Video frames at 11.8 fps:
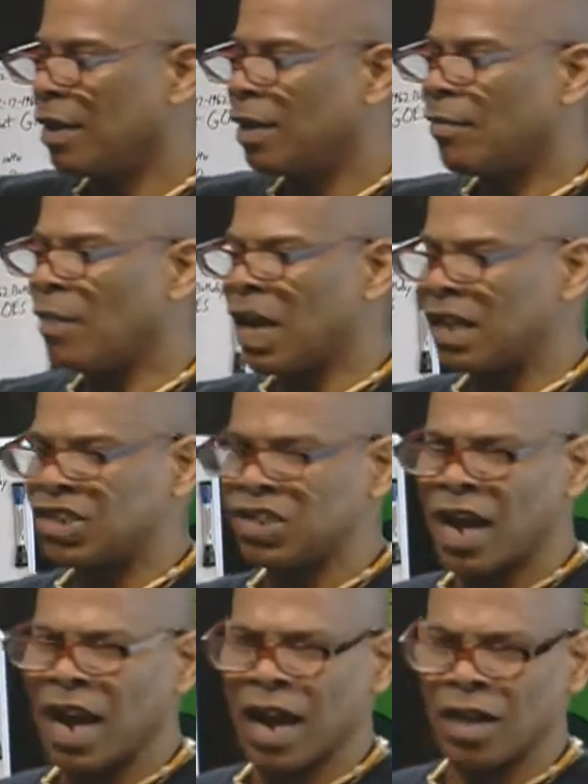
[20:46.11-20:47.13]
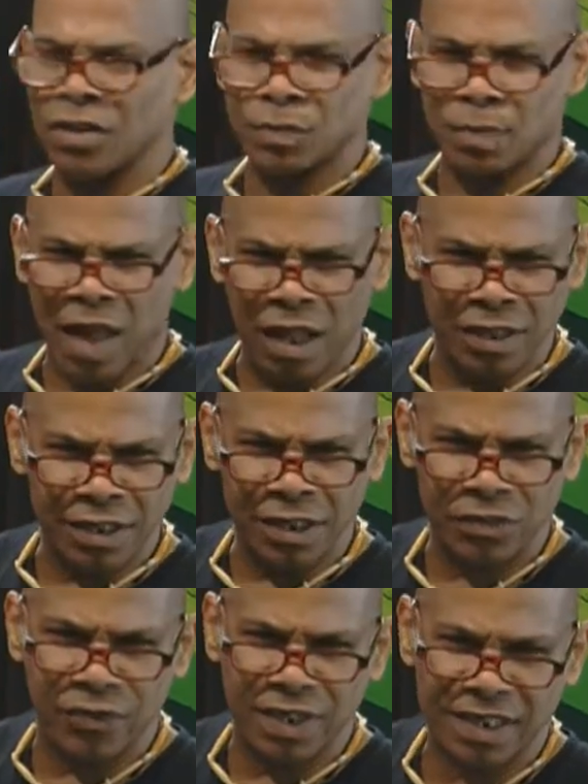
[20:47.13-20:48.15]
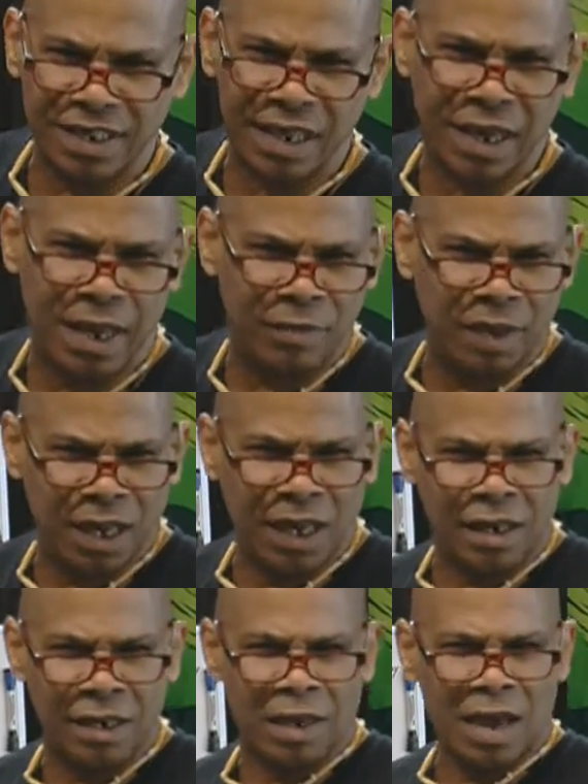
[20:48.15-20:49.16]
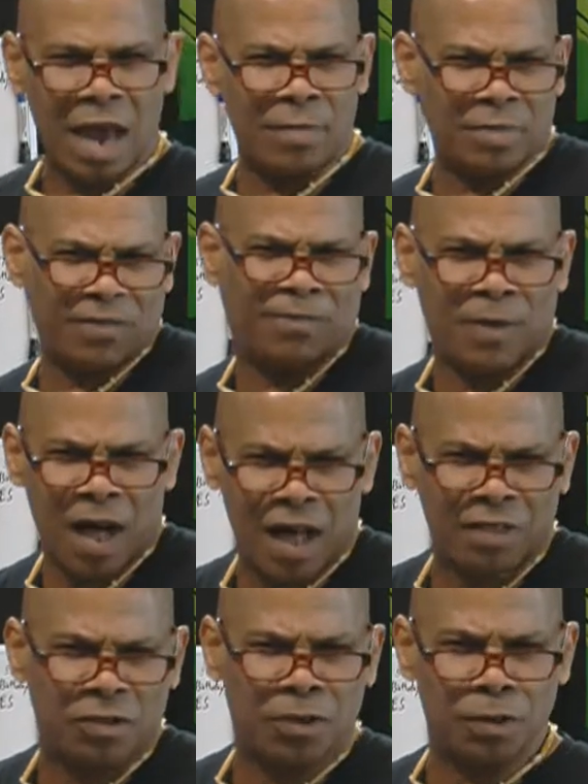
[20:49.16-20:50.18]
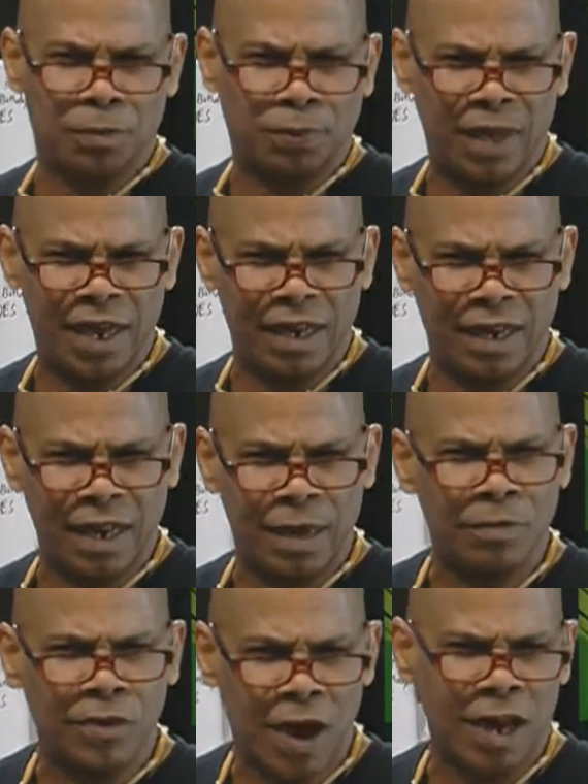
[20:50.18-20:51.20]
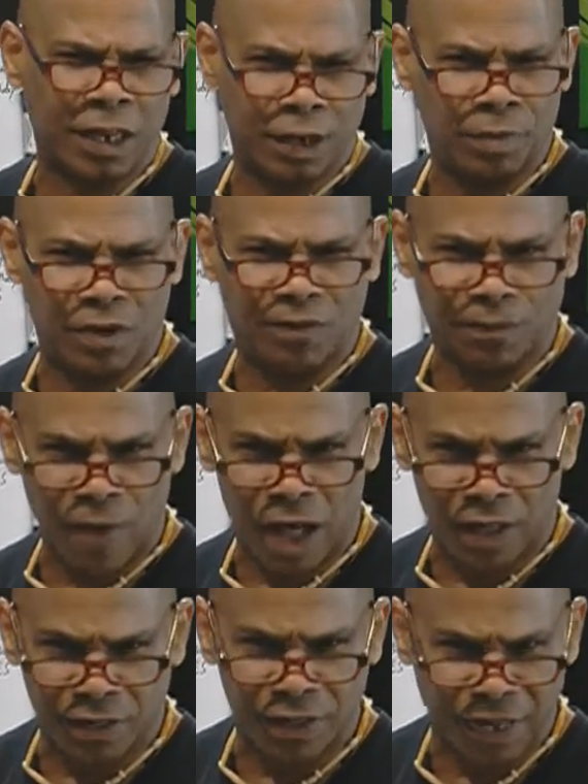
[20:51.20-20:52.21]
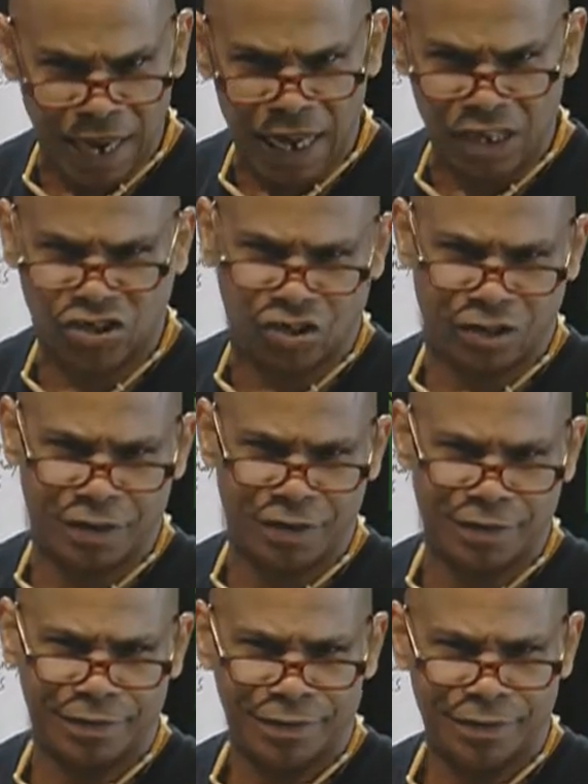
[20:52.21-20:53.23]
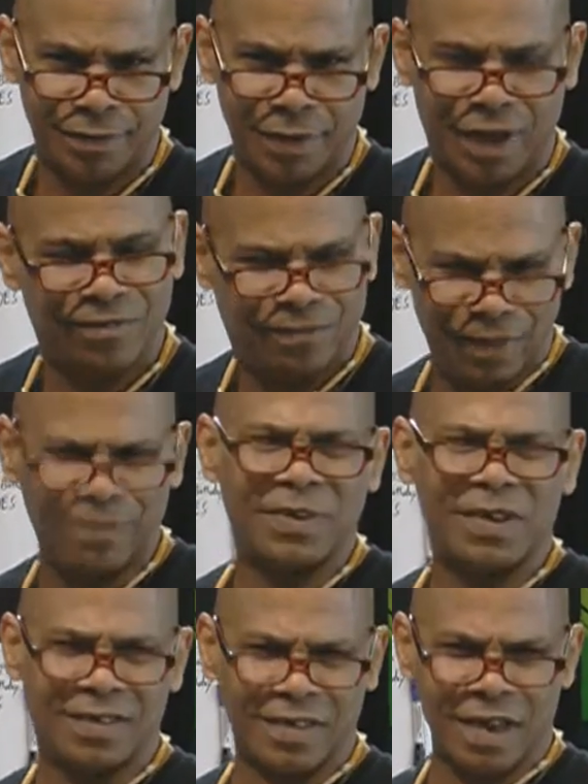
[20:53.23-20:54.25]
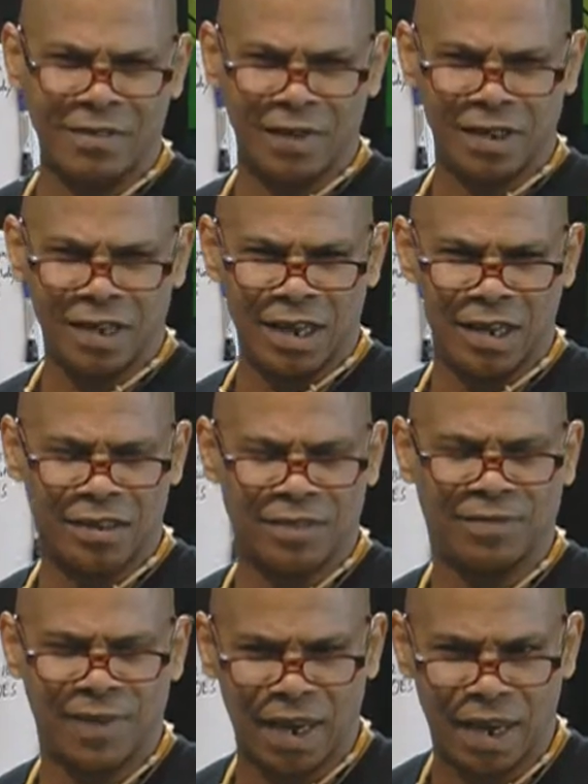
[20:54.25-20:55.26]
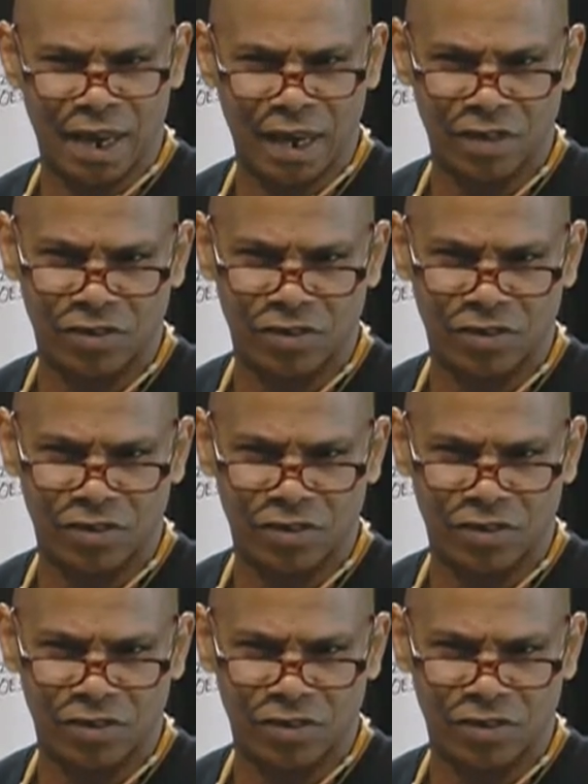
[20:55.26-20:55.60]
my child's melanin reset. I'm the father of the planet. I'm talking about Father Nature. 57 years of age.